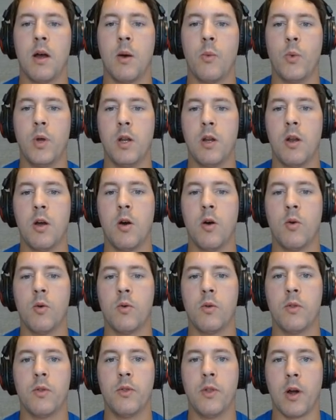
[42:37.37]
We know
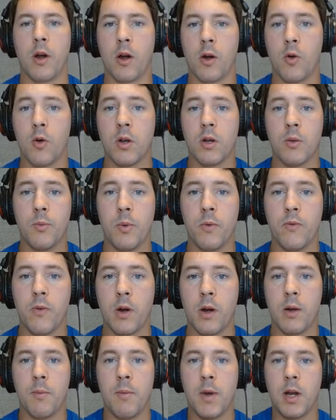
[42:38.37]
there are going to be
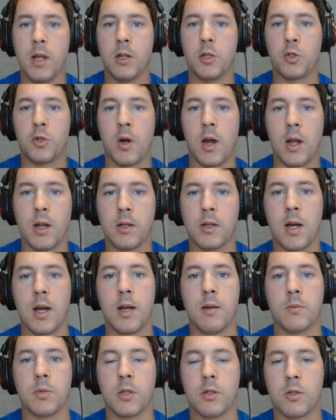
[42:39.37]
very many trying
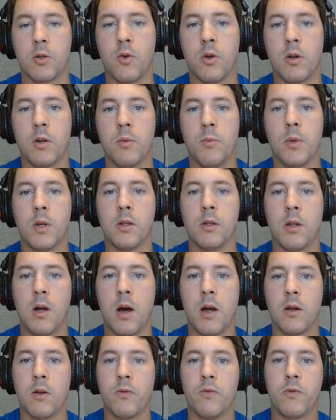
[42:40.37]
times. There's going to be a
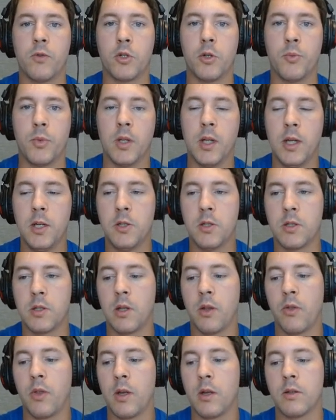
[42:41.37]
lot of tribulations
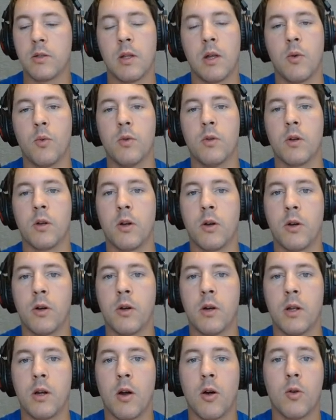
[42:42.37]
and things that will
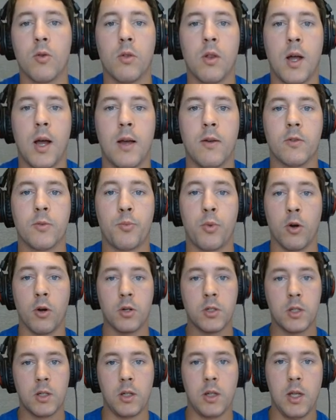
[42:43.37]
occur in our own lives
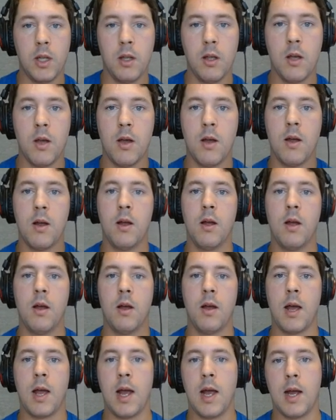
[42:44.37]
personally,
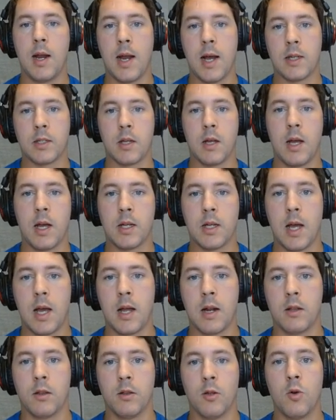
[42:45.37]
and at
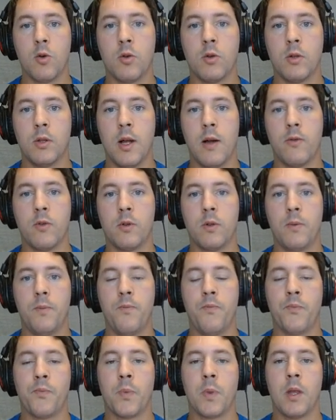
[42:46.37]
a local level,
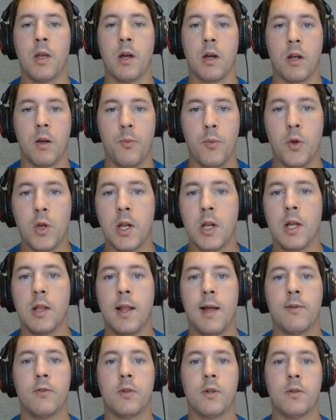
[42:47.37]
a community
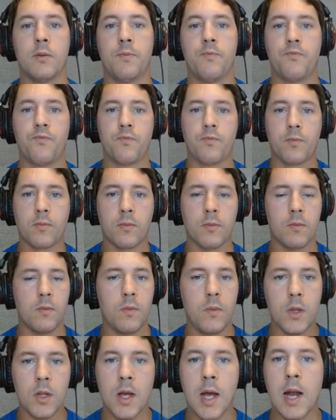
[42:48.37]
level,
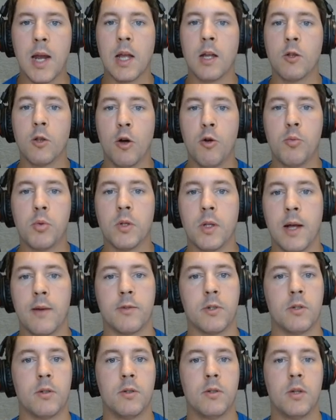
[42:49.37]
and a global
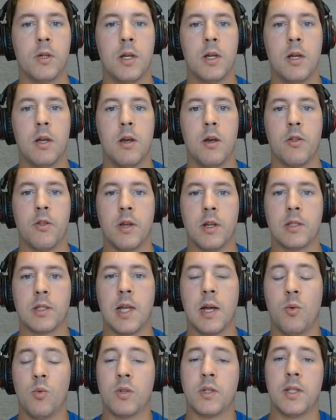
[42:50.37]
level, things
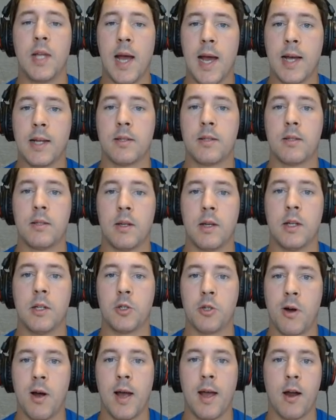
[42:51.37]
that will test and
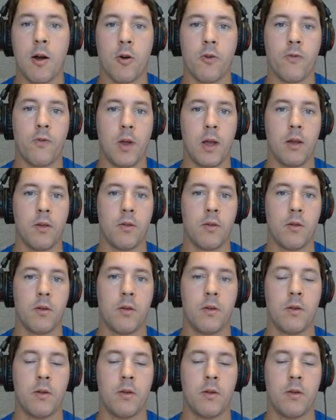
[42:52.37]
try our faith.